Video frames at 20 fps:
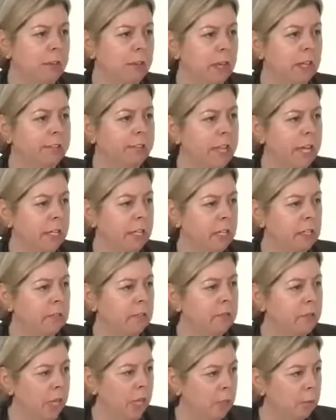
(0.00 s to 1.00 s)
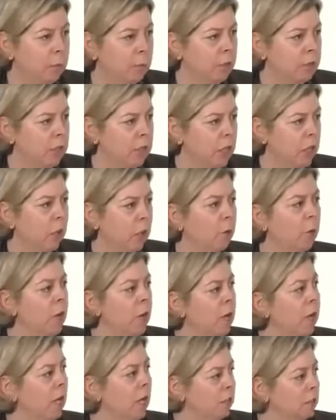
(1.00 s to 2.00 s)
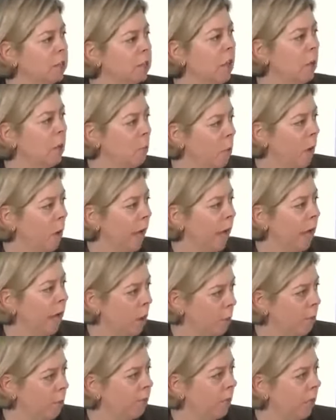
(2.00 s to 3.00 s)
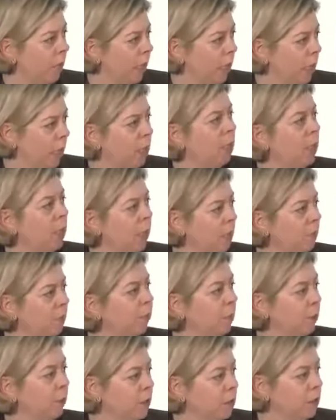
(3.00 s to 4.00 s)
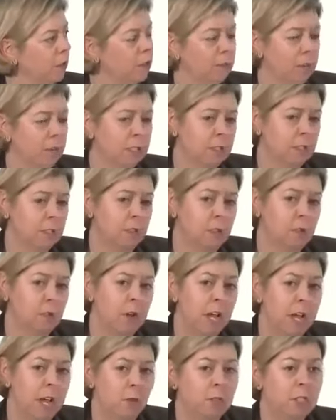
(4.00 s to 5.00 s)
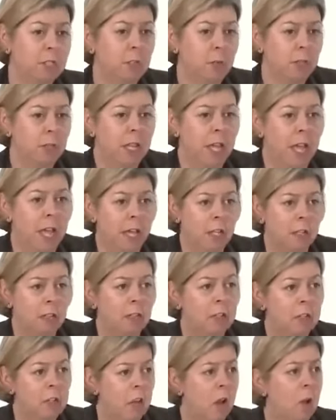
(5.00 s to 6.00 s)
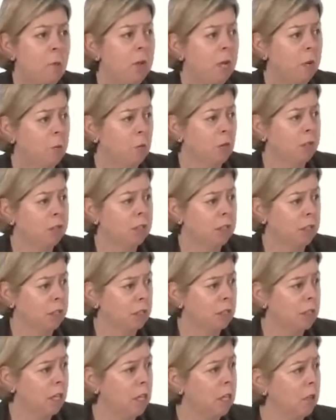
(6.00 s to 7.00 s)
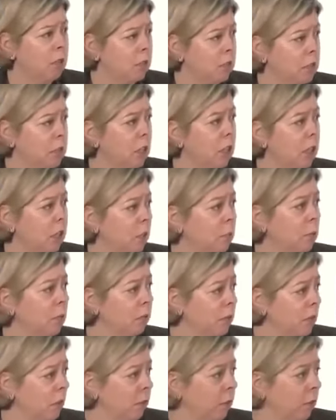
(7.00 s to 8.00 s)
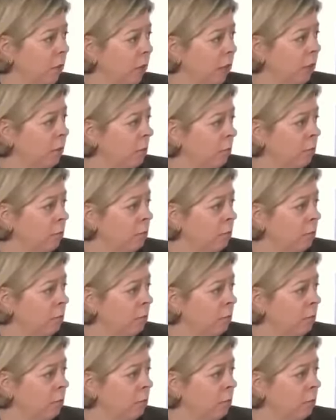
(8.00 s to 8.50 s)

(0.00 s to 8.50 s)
and that is available to you in some way, hopefully, influences events on the ground. So in the end, nobody wants to continue to see human suffering.